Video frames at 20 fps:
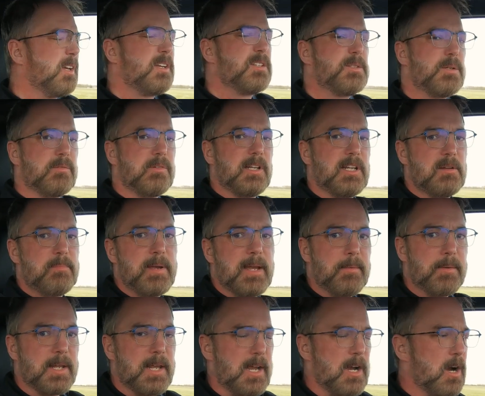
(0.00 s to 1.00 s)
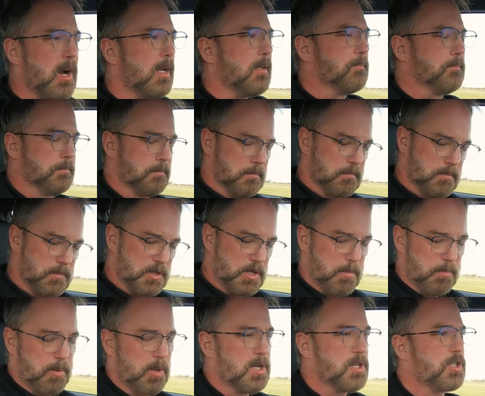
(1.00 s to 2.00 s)
so really be able to hear it. So you
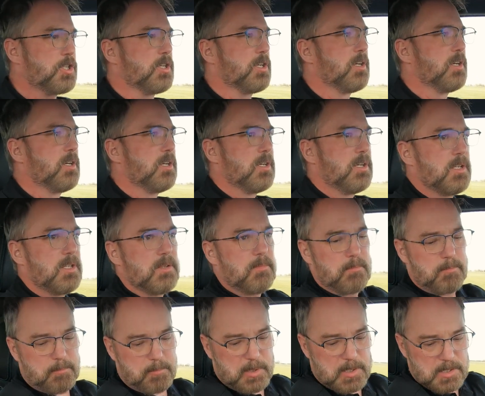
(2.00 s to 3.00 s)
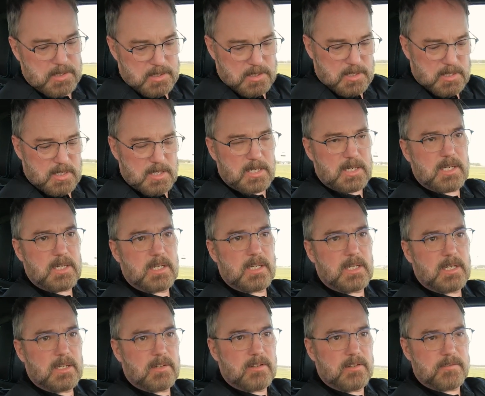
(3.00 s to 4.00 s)
push button
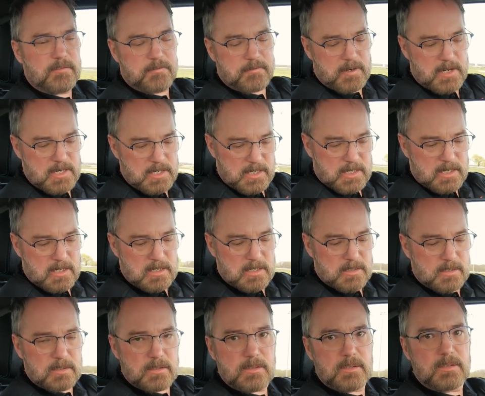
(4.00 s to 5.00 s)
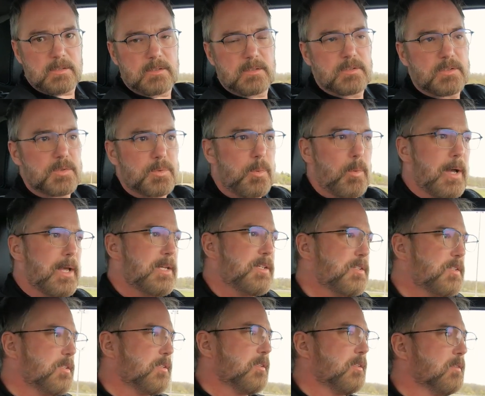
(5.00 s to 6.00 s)
front here
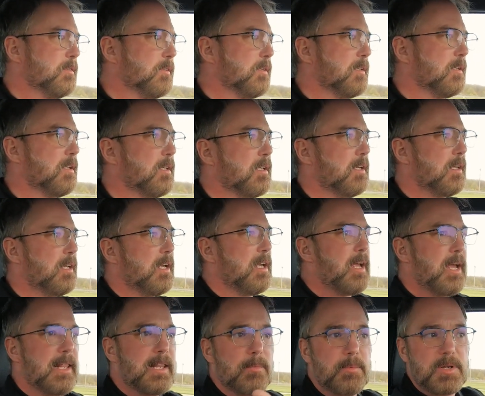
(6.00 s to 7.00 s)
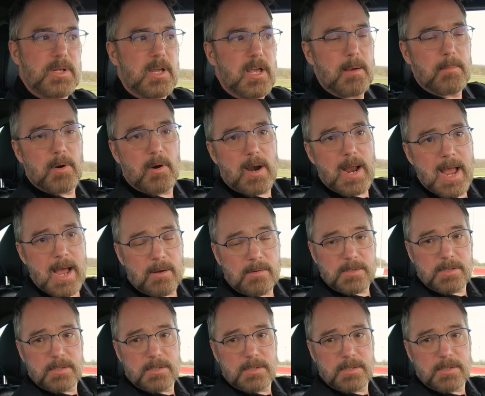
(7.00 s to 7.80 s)
twice, and then when you come around,